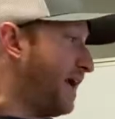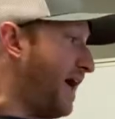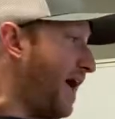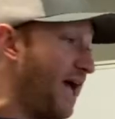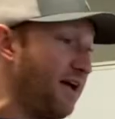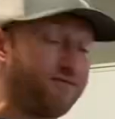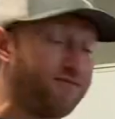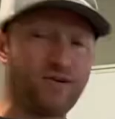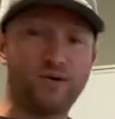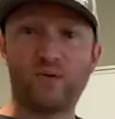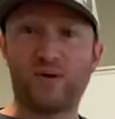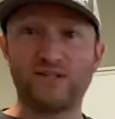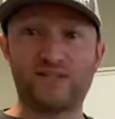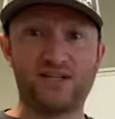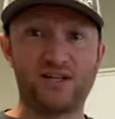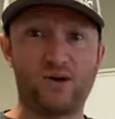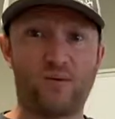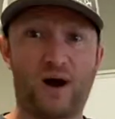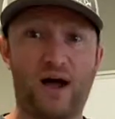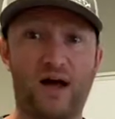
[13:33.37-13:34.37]
Every once
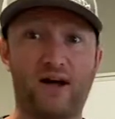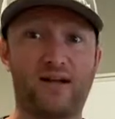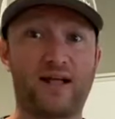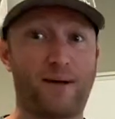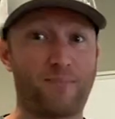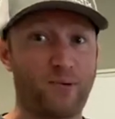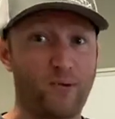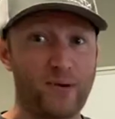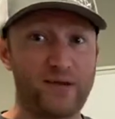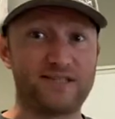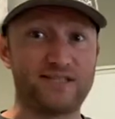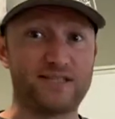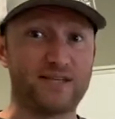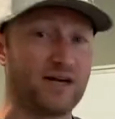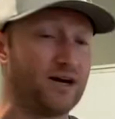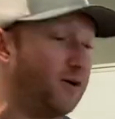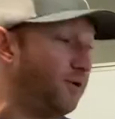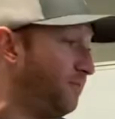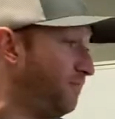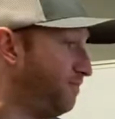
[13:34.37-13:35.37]
in a while, a couple weeks
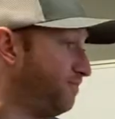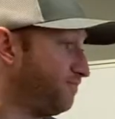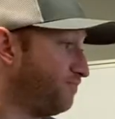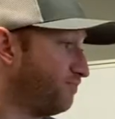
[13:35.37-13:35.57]
ago,